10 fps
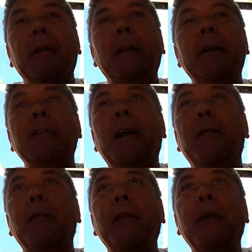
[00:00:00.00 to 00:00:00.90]
the last
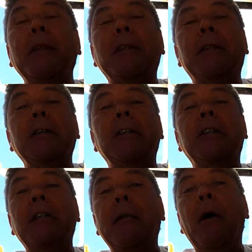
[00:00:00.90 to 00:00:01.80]
couple of days
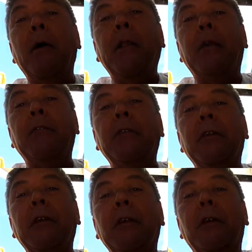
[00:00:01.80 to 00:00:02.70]
just demoing
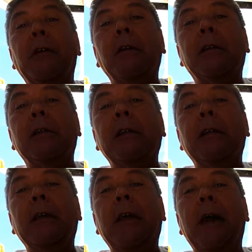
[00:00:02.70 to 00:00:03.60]
everything here
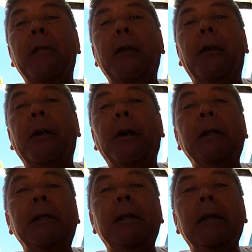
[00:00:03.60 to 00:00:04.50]
in the cabin area
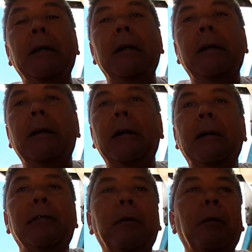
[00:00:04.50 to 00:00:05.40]

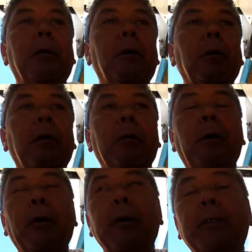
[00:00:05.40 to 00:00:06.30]
from an earlier
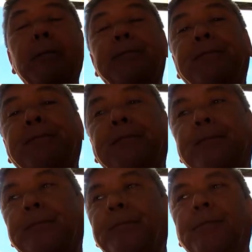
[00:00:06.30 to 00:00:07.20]
post.
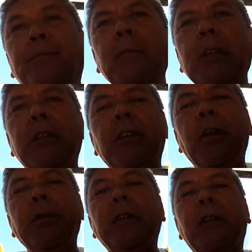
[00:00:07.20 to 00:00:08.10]

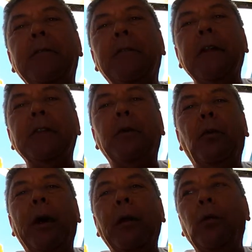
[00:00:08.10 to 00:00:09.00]
So we started finding some
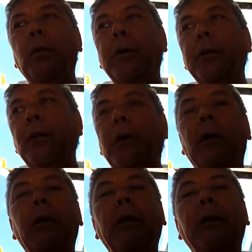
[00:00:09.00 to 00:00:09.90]
rotten wood.
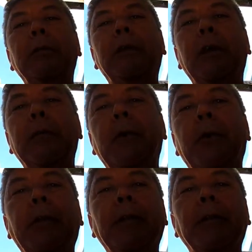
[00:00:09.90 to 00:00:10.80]
Well, we kept
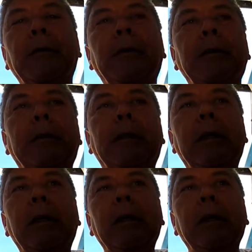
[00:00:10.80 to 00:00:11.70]
going into it, and
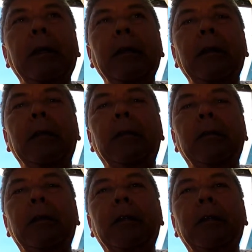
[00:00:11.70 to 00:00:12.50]
you know,